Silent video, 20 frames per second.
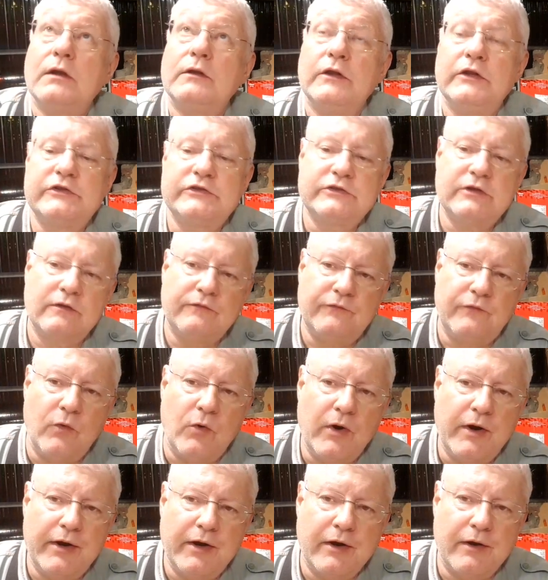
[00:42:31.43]
This is a
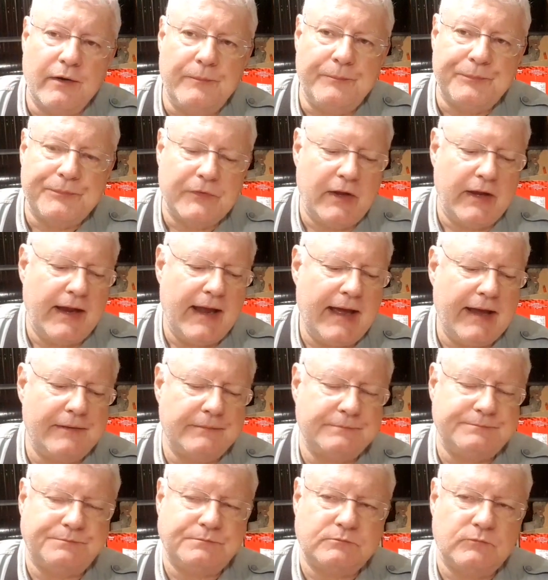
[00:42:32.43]
foyer. They had it.